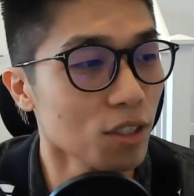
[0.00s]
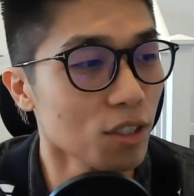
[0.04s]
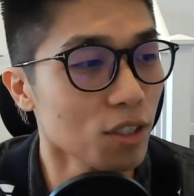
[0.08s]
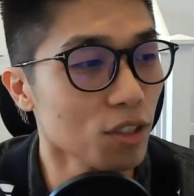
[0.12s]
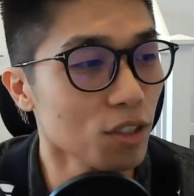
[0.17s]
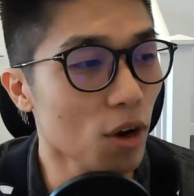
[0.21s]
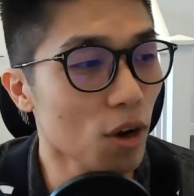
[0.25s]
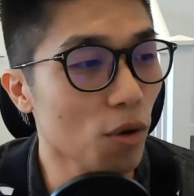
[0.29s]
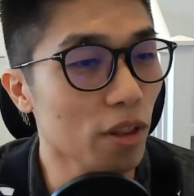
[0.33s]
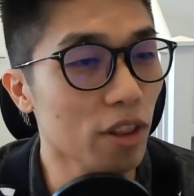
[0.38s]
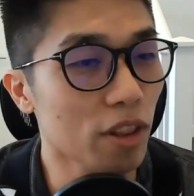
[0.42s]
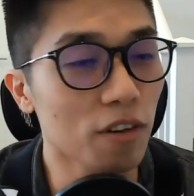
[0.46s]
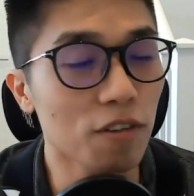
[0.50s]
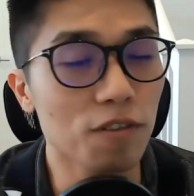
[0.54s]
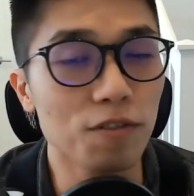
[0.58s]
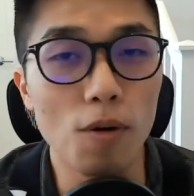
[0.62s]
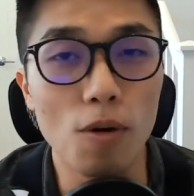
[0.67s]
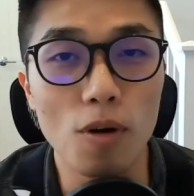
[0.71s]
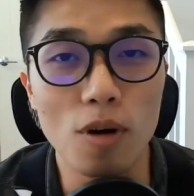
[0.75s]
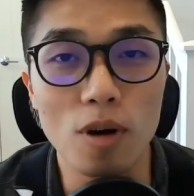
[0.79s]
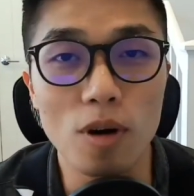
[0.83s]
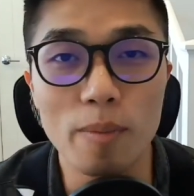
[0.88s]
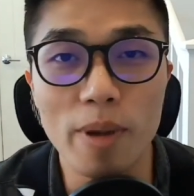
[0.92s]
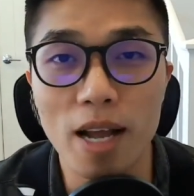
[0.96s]
So the
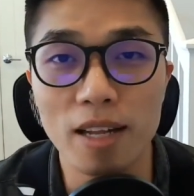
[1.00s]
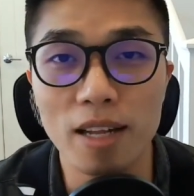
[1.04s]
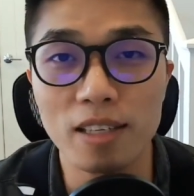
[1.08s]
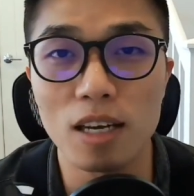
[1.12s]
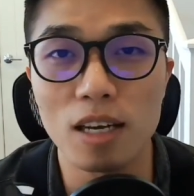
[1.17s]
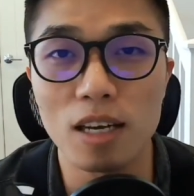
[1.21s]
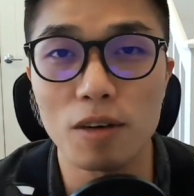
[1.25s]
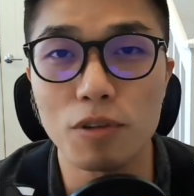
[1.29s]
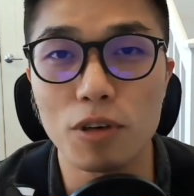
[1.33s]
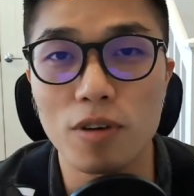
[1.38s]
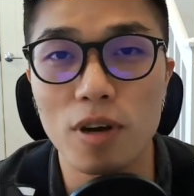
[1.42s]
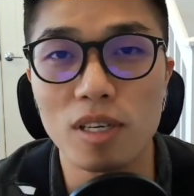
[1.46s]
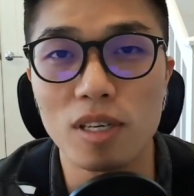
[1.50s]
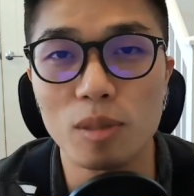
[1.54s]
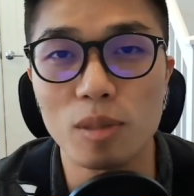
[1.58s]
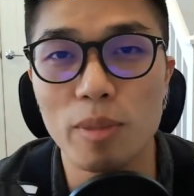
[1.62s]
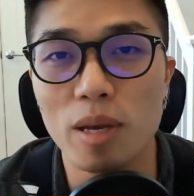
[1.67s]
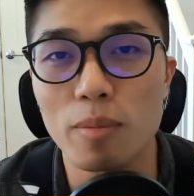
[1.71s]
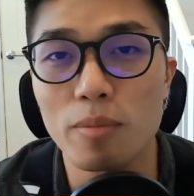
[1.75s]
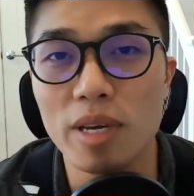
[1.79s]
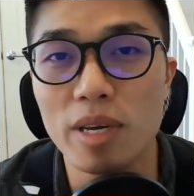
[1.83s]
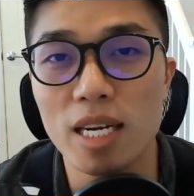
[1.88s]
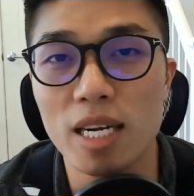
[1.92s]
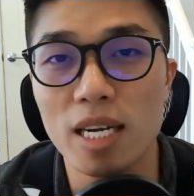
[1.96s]
format of your
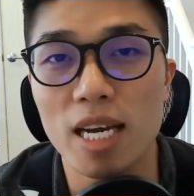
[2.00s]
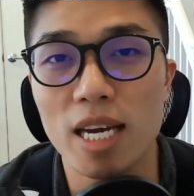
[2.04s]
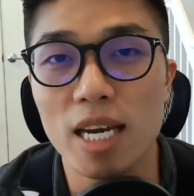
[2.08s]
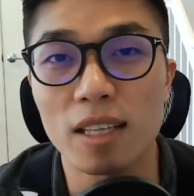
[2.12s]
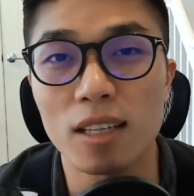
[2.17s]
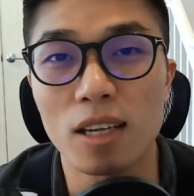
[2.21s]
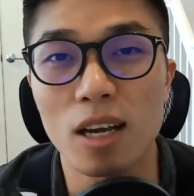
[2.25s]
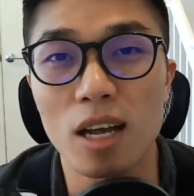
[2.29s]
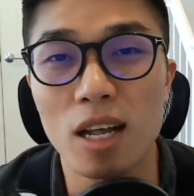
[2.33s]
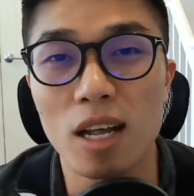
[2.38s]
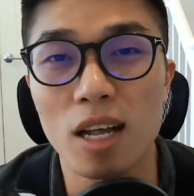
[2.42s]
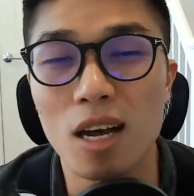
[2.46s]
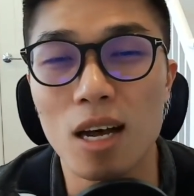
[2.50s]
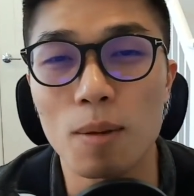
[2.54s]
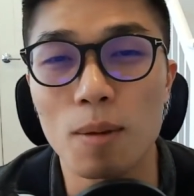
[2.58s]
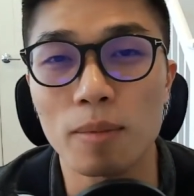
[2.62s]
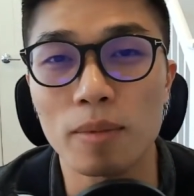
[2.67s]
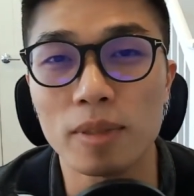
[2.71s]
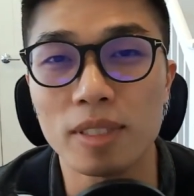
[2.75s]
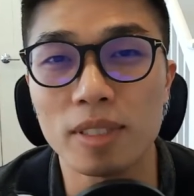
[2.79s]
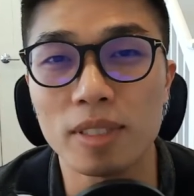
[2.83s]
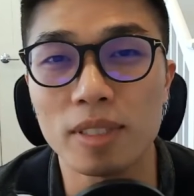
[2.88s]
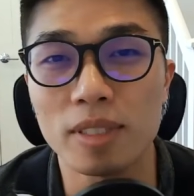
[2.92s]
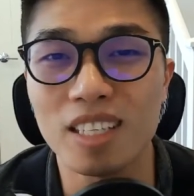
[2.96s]
resume, meaning
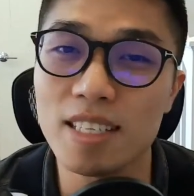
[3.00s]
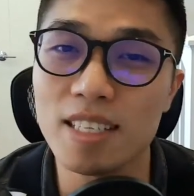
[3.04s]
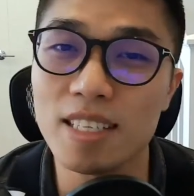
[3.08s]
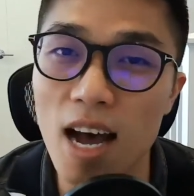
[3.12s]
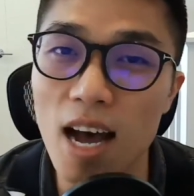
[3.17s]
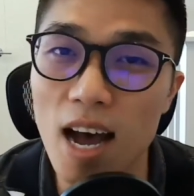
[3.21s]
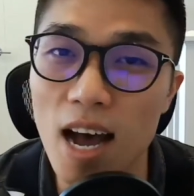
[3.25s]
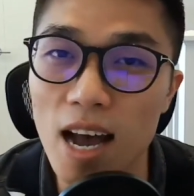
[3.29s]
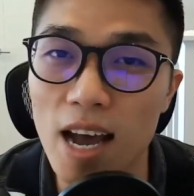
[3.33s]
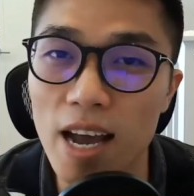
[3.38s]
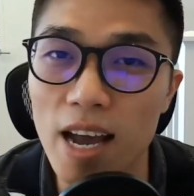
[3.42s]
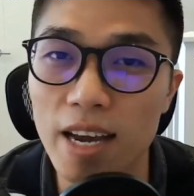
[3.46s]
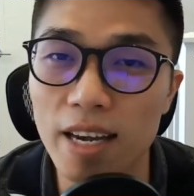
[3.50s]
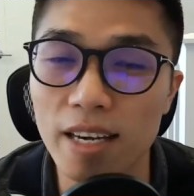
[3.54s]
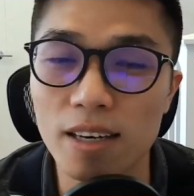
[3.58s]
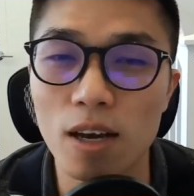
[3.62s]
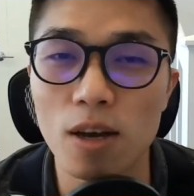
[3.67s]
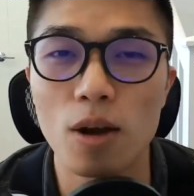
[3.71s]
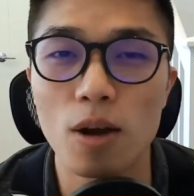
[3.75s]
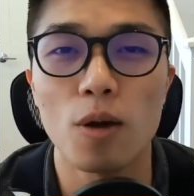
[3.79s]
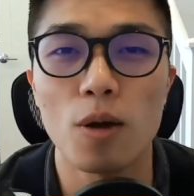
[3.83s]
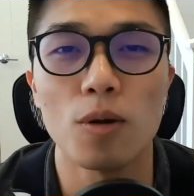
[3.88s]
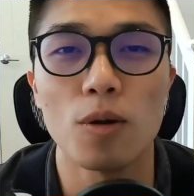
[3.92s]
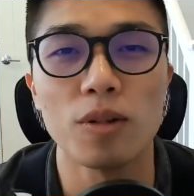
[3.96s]
the
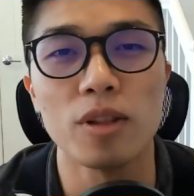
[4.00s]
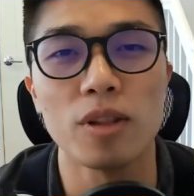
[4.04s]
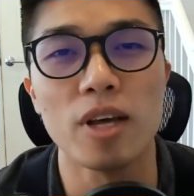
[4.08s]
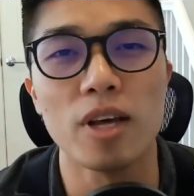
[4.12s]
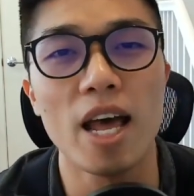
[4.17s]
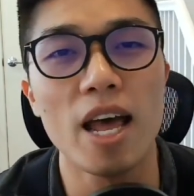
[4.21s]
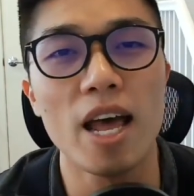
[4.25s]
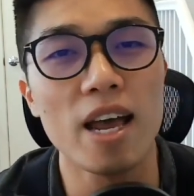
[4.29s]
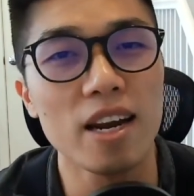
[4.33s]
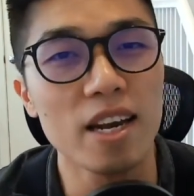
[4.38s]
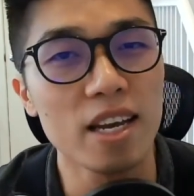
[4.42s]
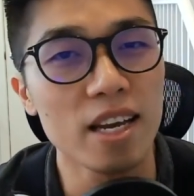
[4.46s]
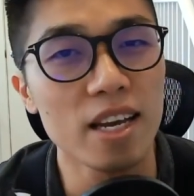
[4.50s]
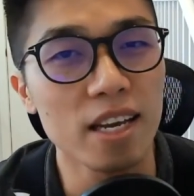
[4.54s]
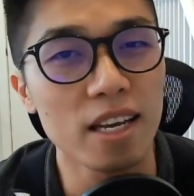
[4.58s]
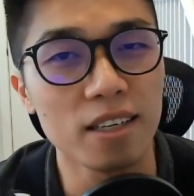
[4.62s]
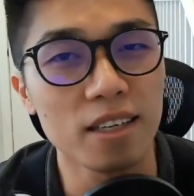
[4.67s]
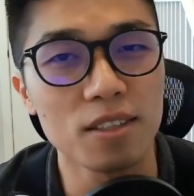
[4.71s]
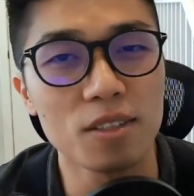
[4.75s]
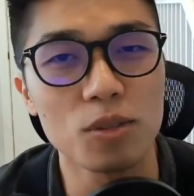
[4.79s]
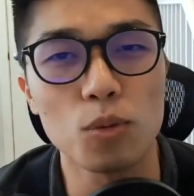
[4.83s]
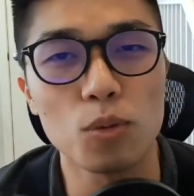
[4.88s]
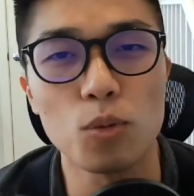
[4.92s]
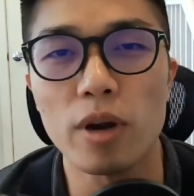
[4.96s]
design, the
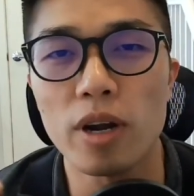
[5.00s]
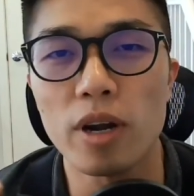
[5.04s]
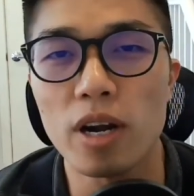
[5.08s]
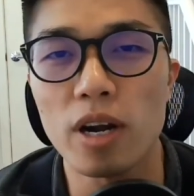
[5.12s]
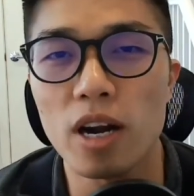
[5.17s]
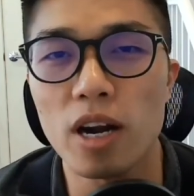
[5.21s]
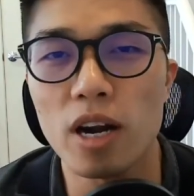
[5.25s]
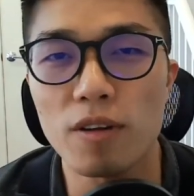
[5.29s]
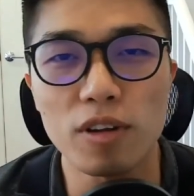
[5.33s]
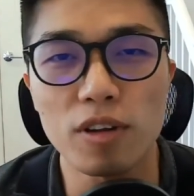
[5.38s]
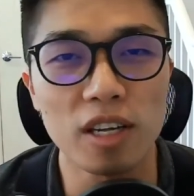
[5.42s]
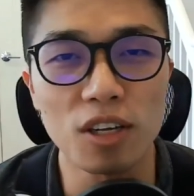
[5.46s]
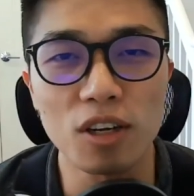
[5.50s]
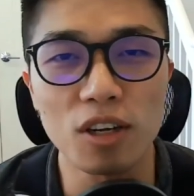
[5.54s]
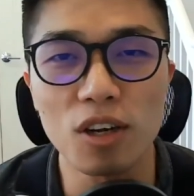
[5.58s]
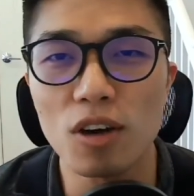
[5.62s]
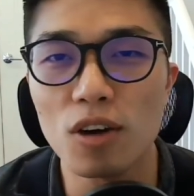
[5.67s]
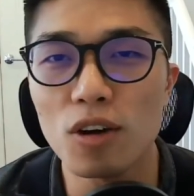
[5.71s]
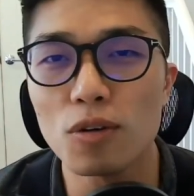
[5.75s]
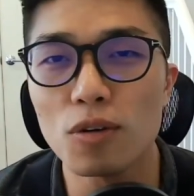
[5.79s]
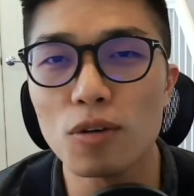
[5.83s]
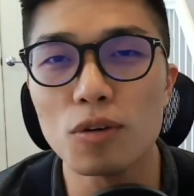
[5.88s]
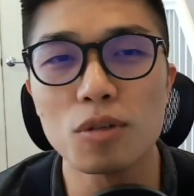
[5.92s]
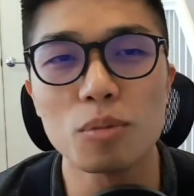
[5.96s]
headings, where everything
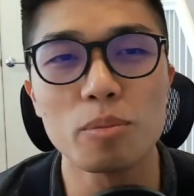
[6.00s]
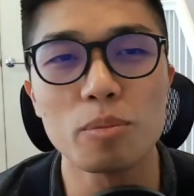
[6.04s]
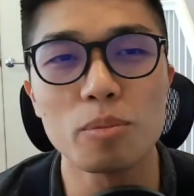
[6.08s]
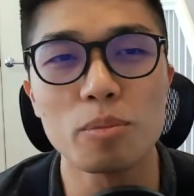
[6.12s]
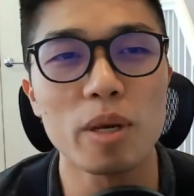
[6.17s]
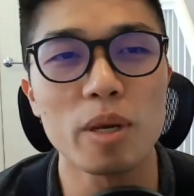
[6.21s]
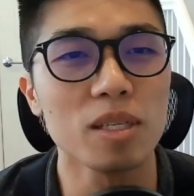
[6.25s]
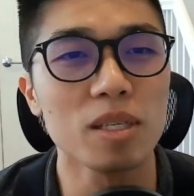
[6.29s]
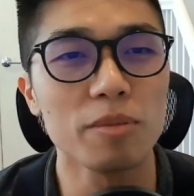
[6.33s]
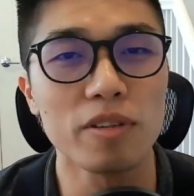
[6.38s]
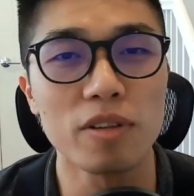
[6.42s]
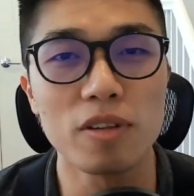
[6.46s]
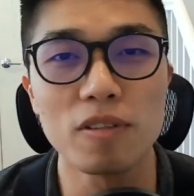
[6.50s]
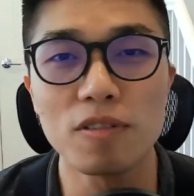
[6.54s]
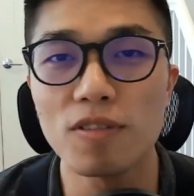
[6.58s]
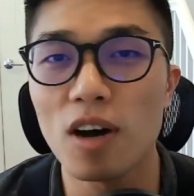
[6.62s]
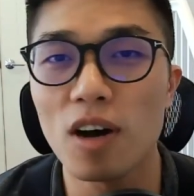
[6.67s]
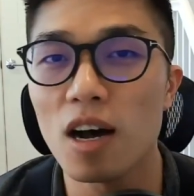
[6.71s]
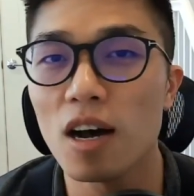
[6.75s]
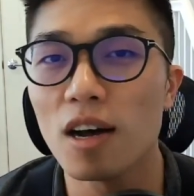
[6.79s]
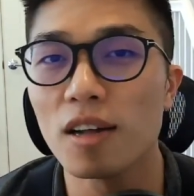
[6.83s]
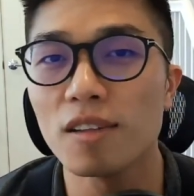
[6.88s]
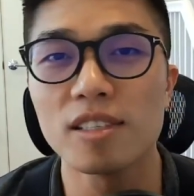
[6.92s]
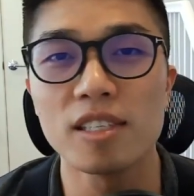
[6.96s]
goes, maybe some of the
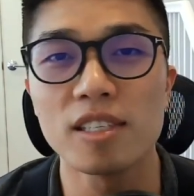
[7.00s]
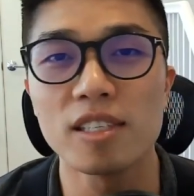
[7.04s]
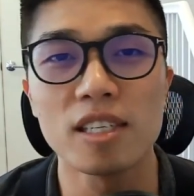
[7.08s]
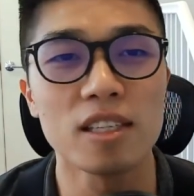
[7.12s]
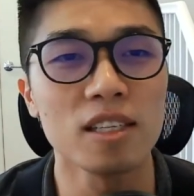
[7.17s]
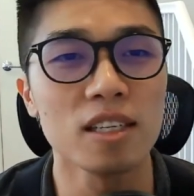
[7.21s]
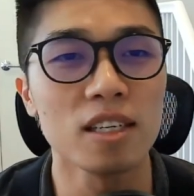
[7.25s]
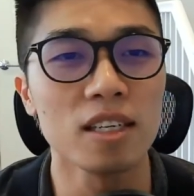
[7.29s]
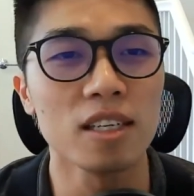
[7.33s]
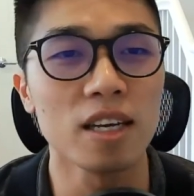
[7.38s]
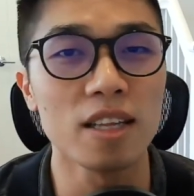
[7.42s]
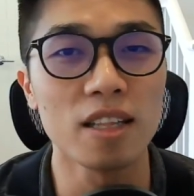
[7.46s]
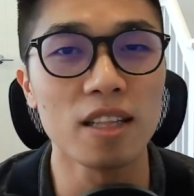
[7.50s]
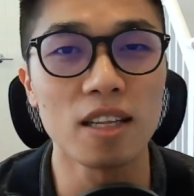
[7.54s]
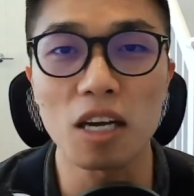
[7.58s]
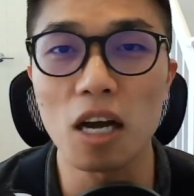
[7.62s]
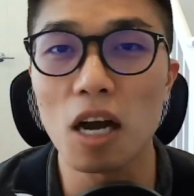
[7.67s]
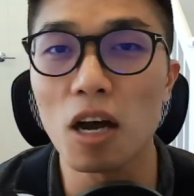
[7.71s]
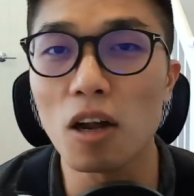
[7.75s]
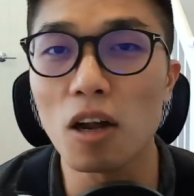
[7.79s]
fonts and the